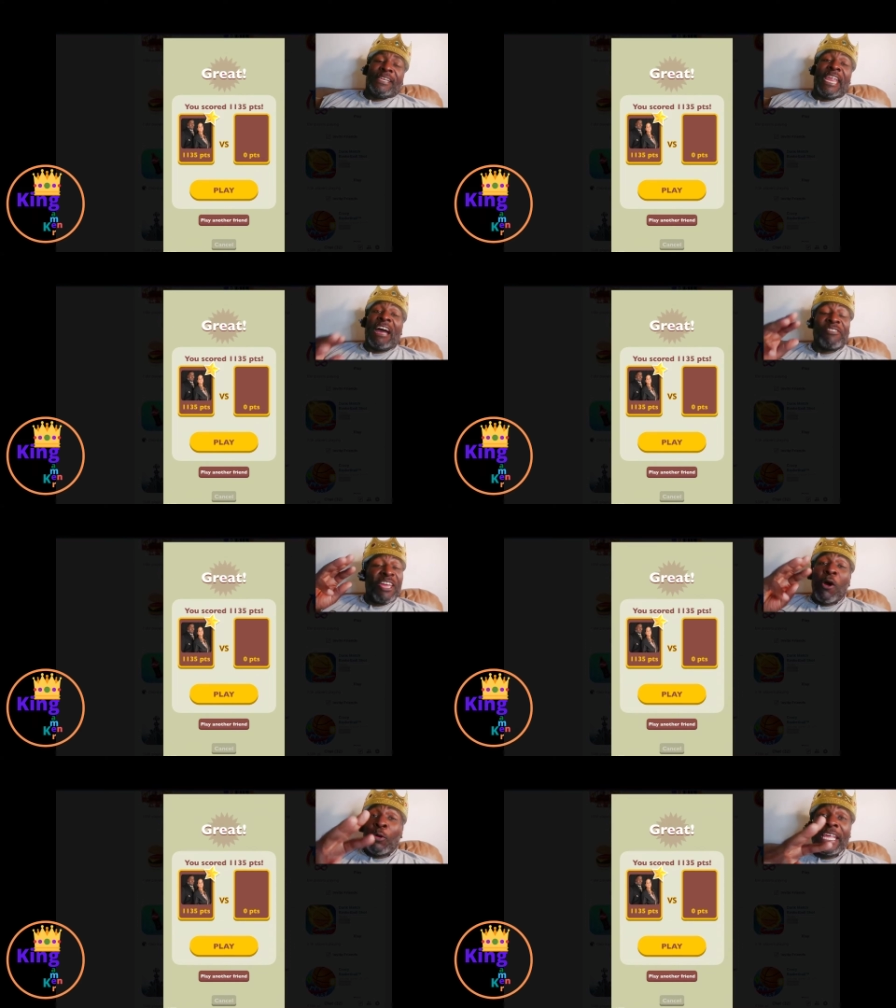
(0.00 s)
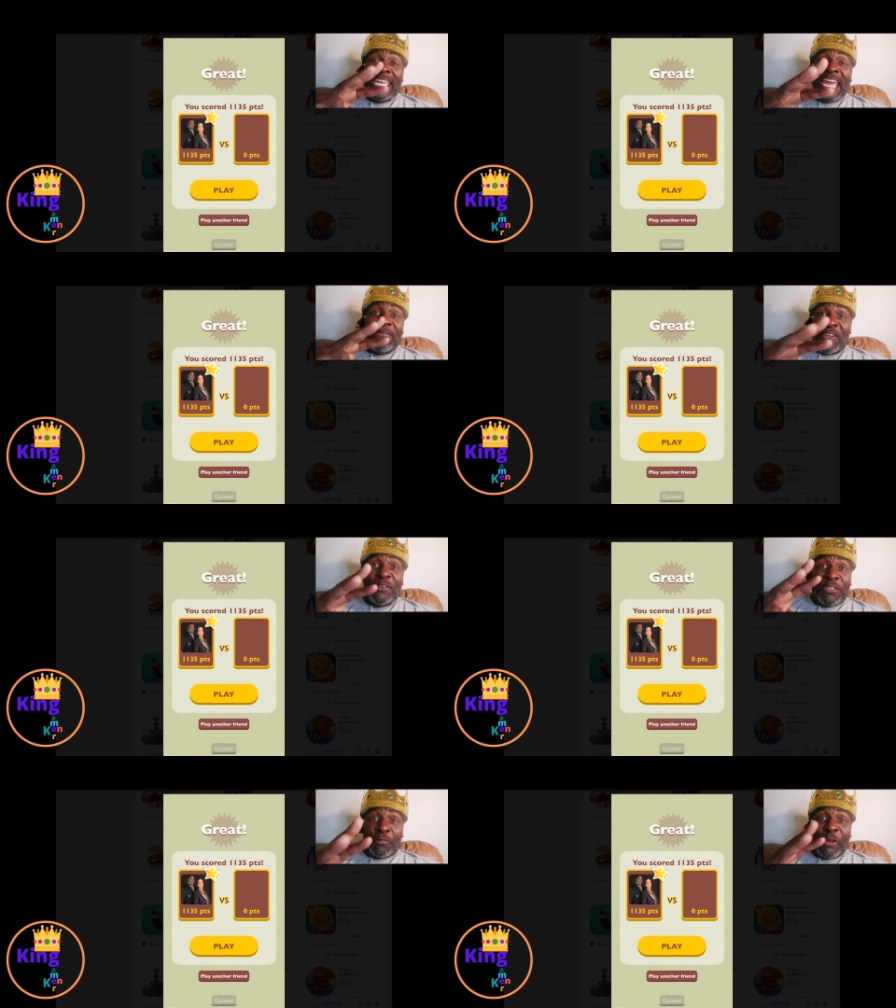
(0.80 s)
Now they only give you
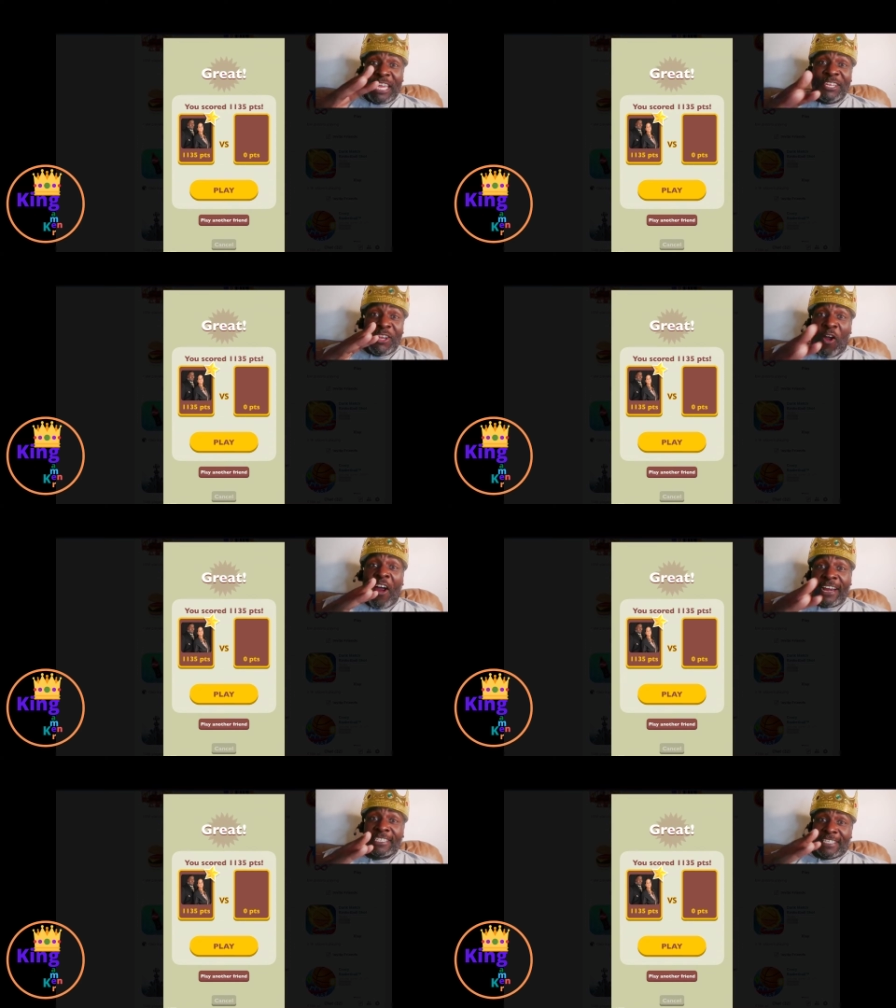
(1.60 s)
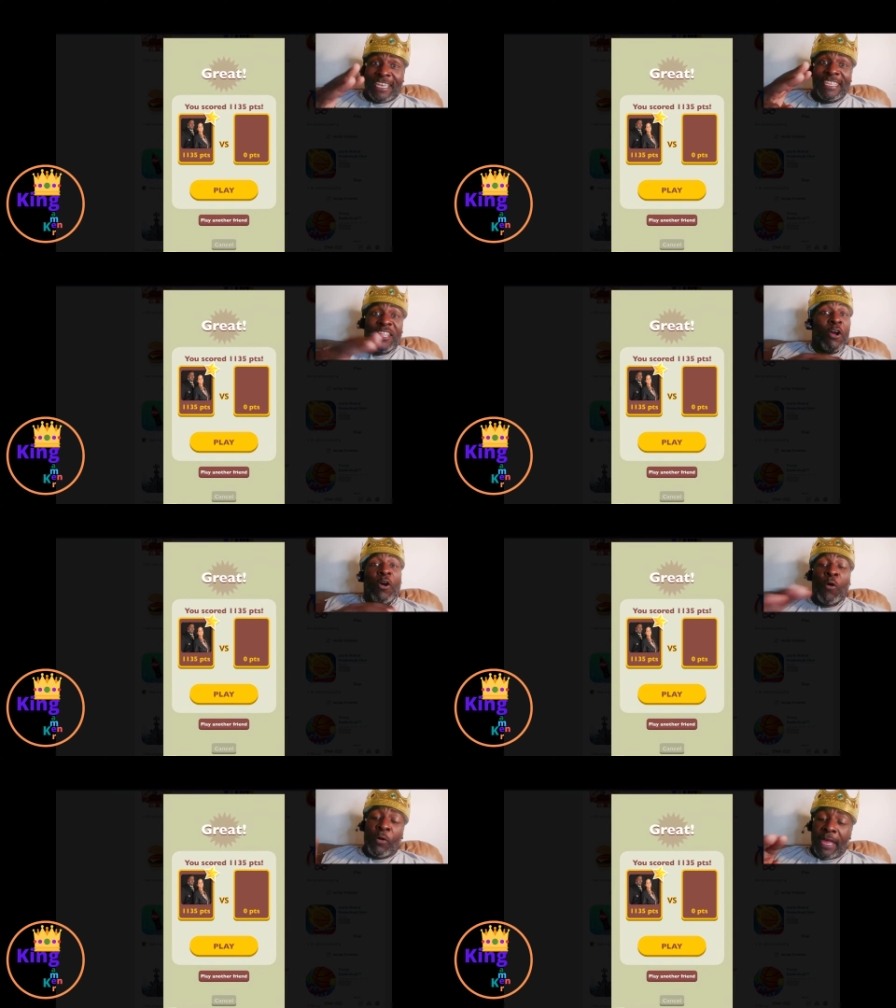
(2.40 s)
3 darts in the
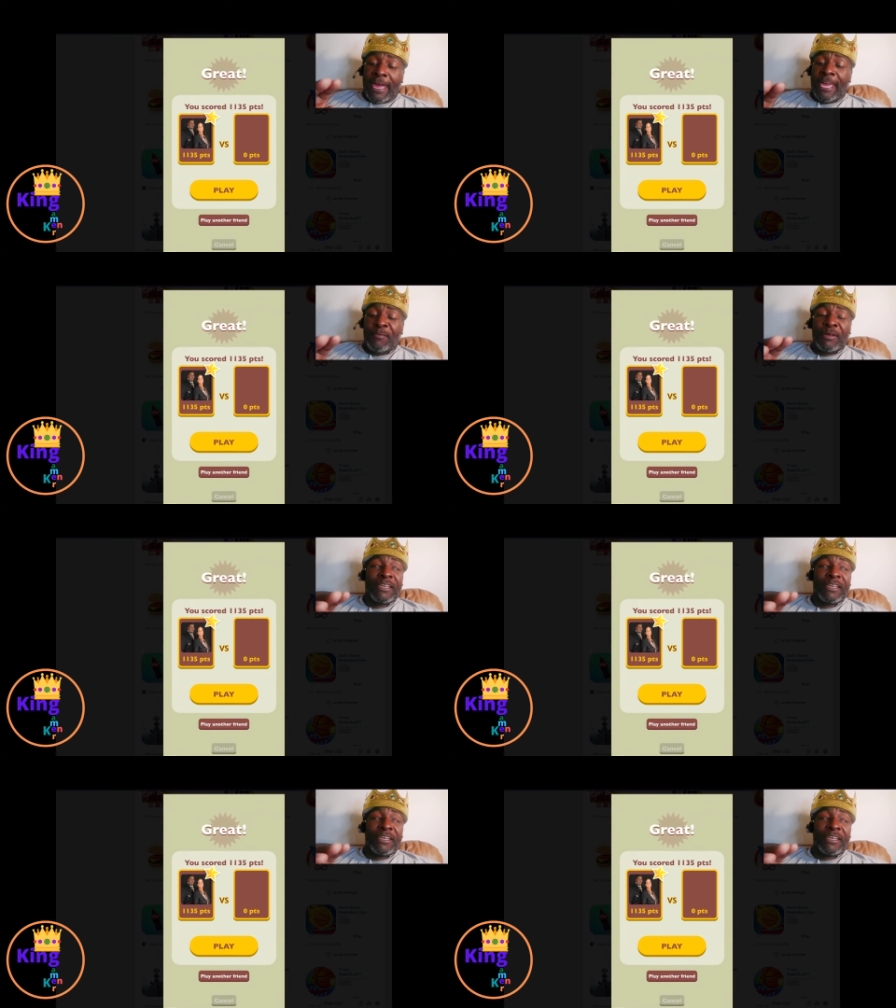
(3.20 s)
whole game.